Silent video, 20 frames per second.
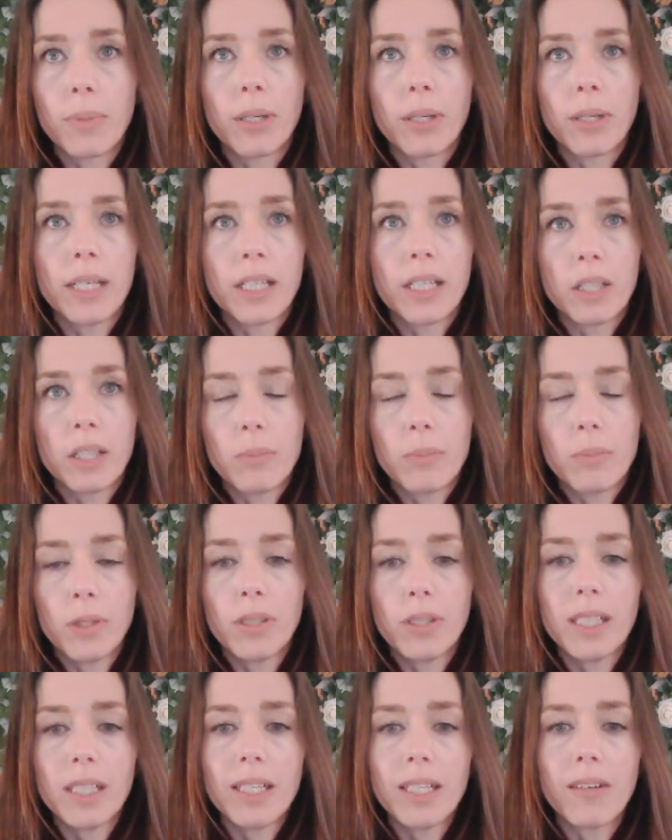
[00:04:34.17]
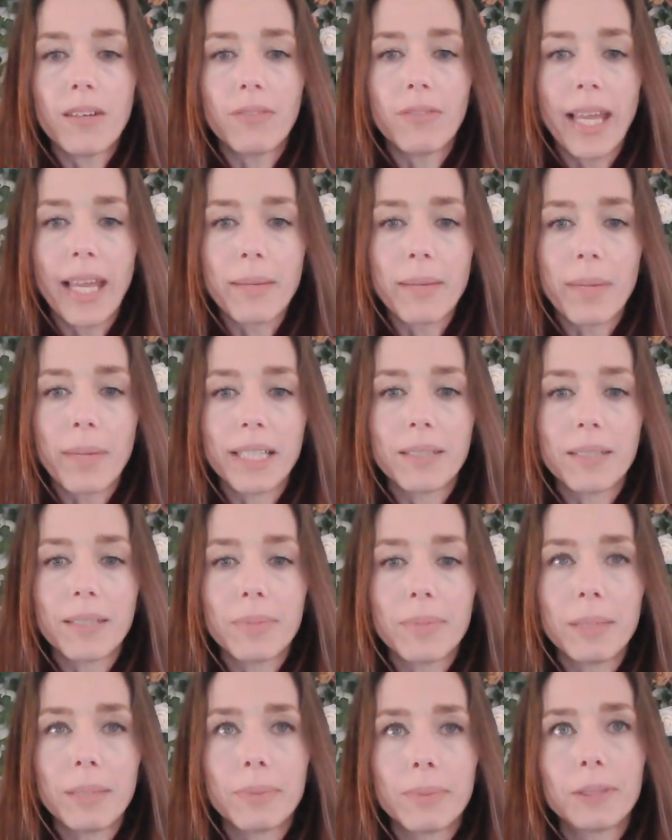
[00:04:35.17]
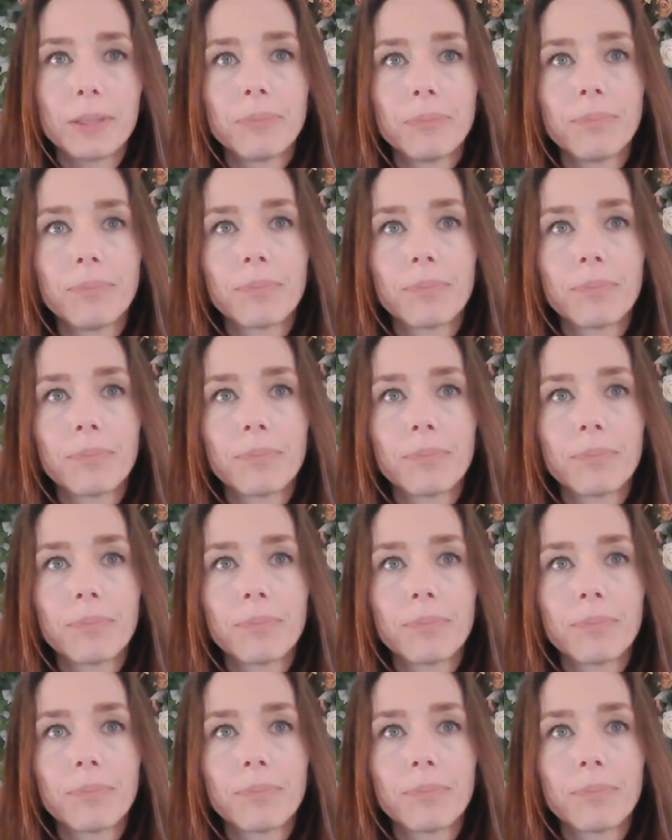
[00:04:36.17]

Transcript: in a community of like-minded people.